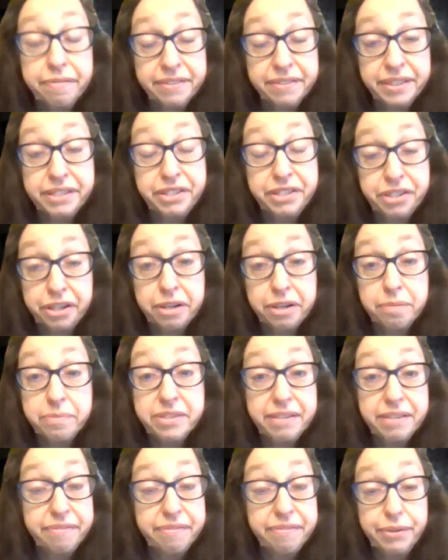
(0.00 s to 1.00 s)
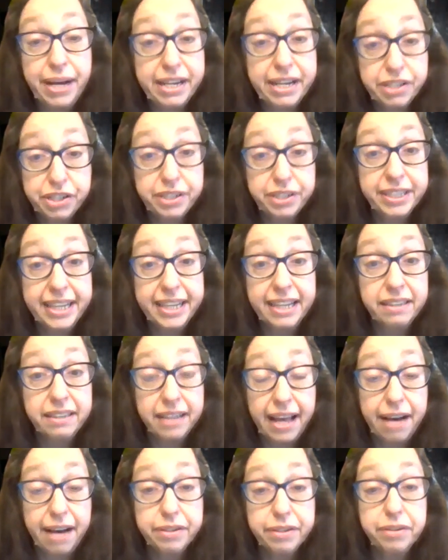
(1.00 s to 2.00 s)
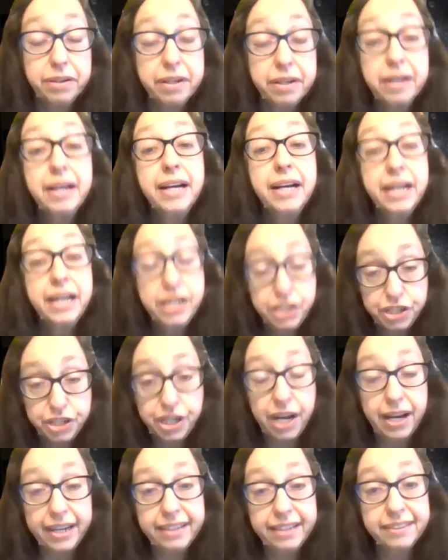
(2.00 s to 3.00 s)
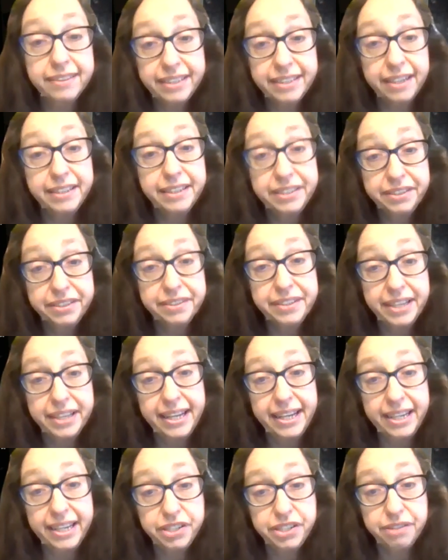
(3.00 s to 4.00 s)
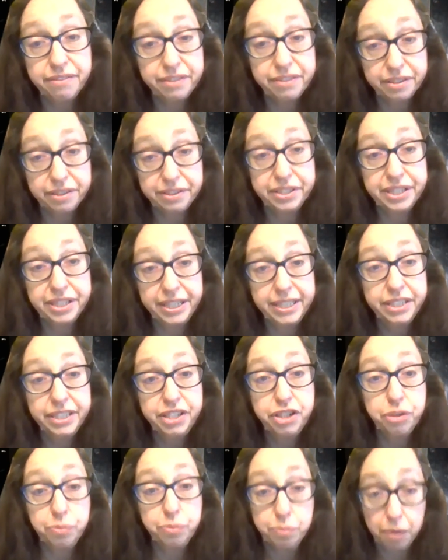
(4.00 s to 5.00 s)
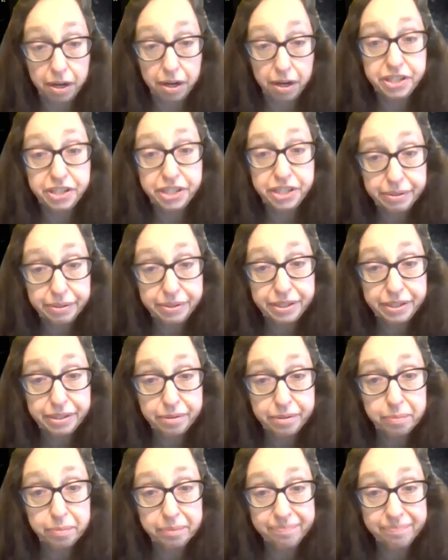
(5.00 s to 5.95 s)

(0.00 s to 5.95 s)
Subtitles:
the terms if you actually allow your child under the age of 13 to watch YouTube?